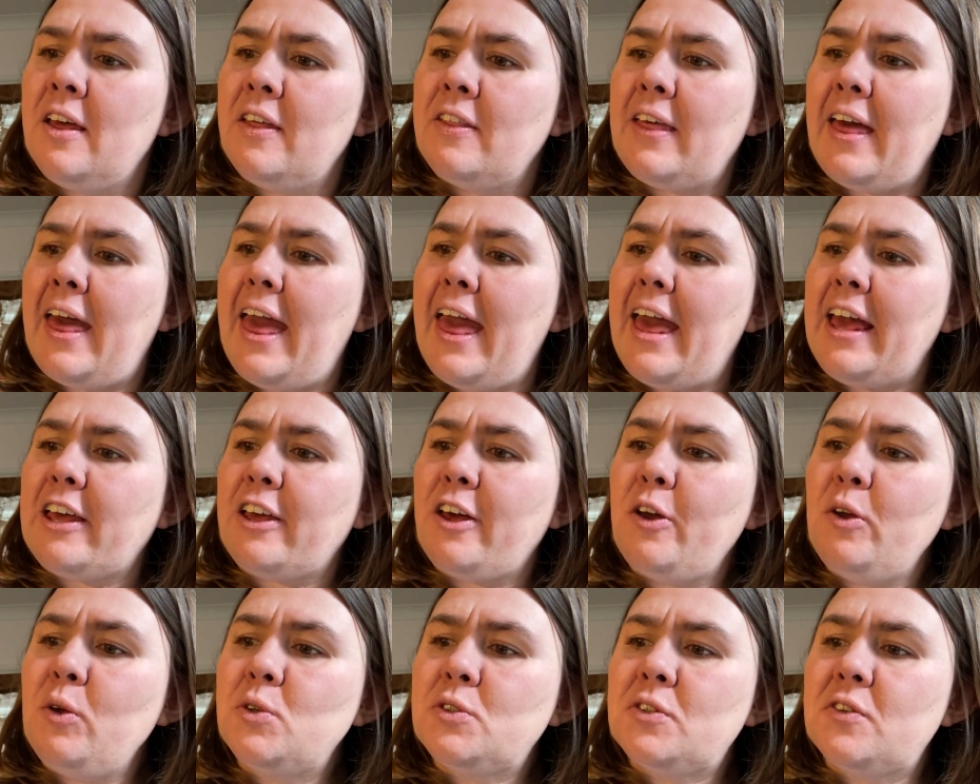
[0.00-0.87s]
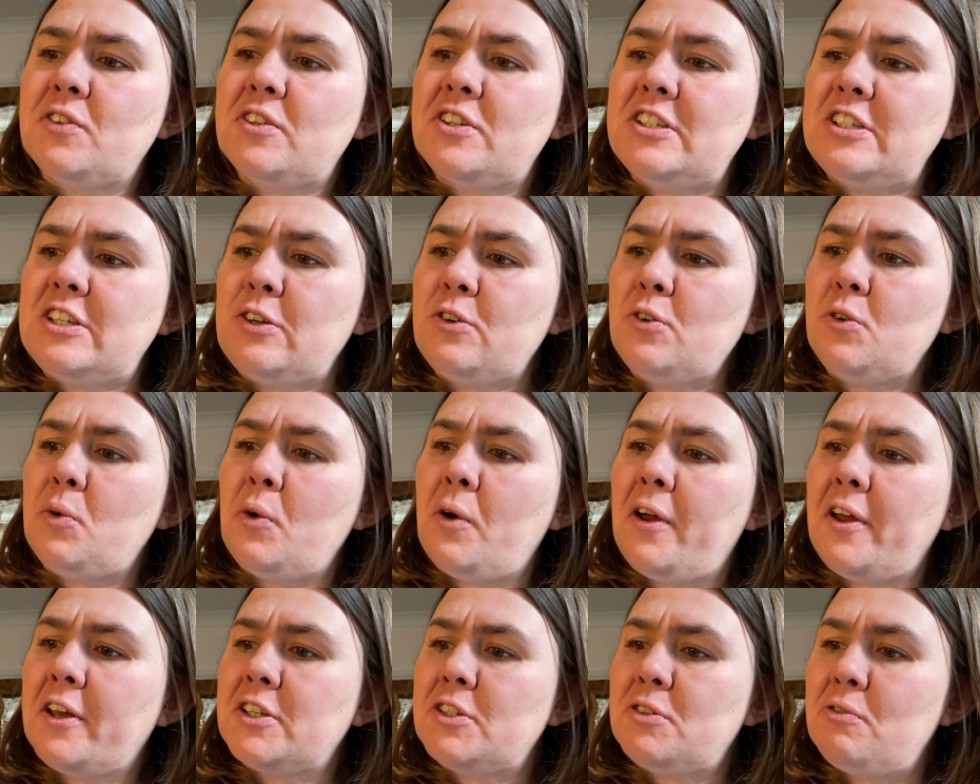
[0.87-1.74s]
The echoes of
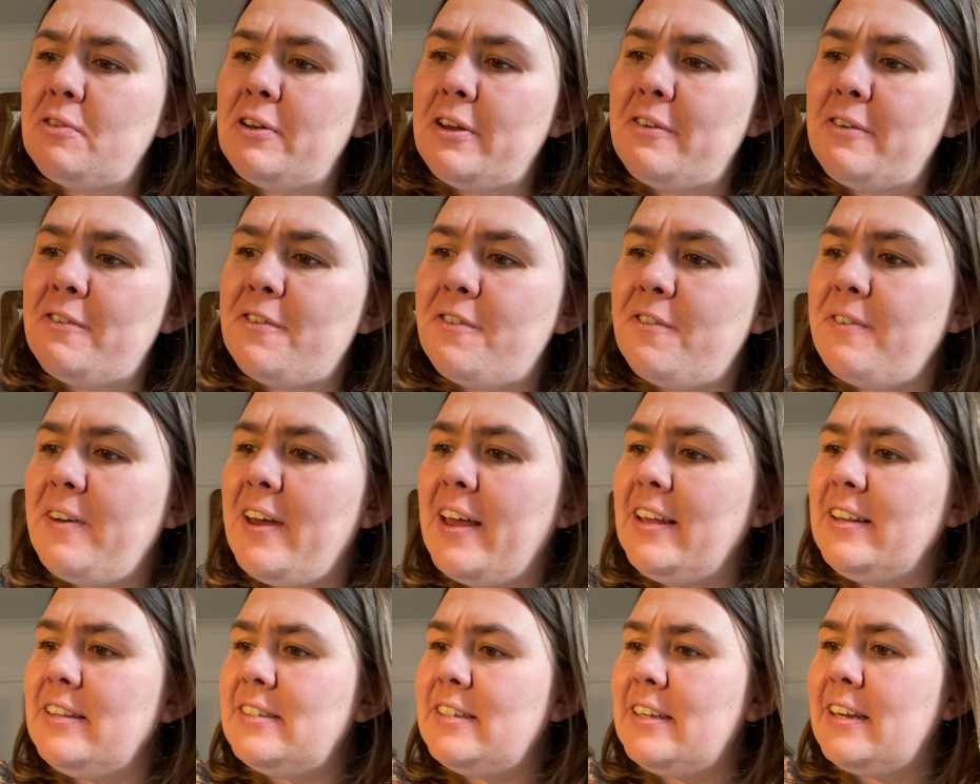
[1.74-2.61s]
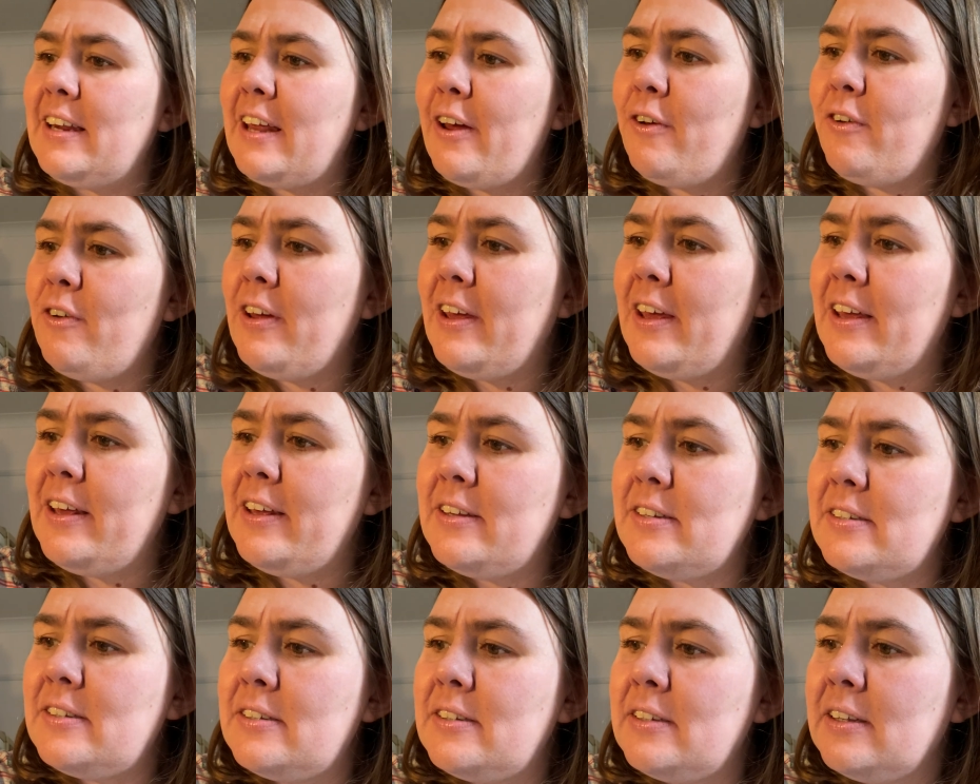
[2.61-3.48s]
steelworks ring faint in our
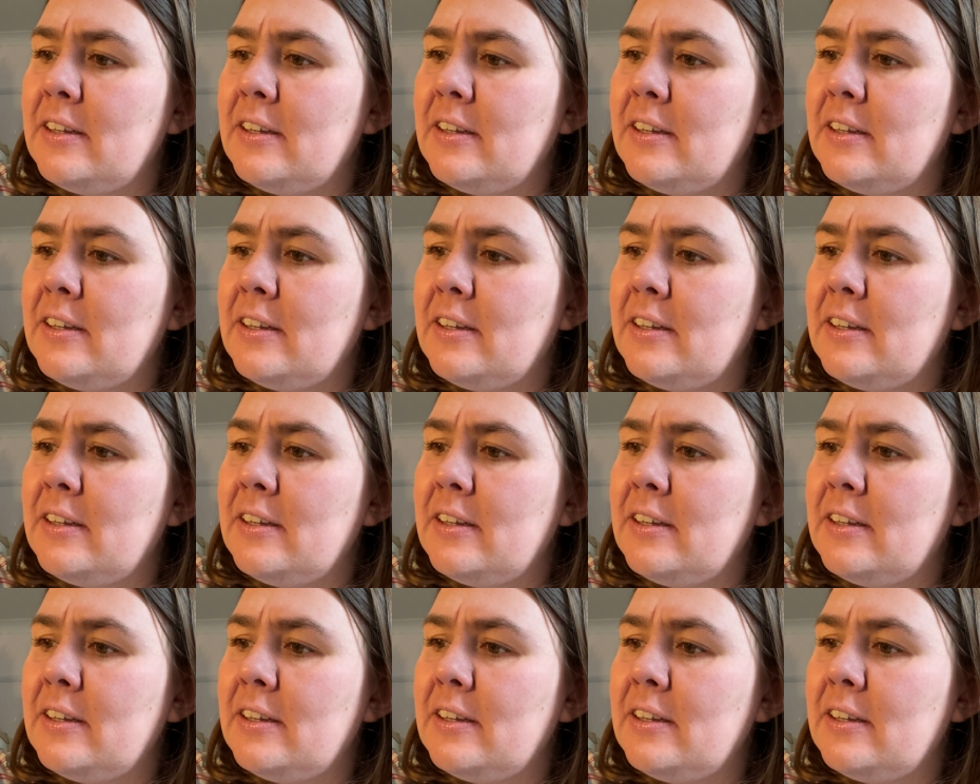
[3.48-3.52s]
ears.